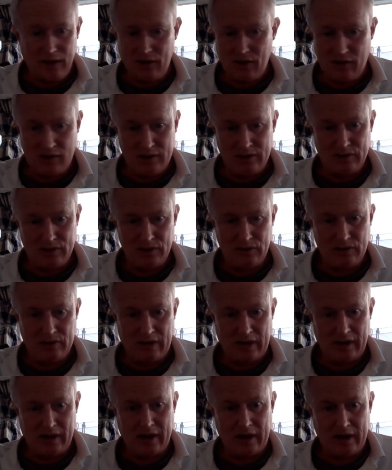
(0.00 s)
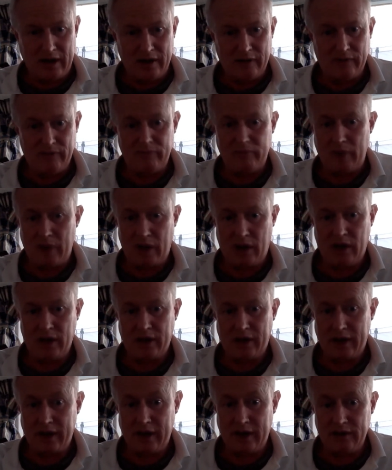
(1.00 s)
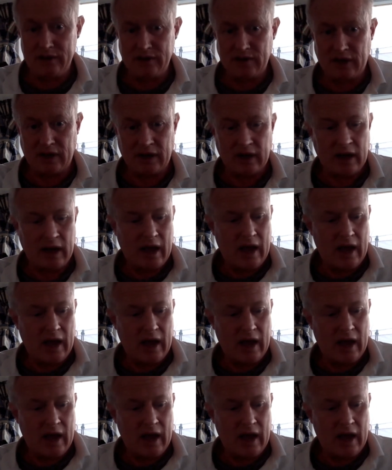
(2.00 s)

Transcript: You can't do that kind of market accounting.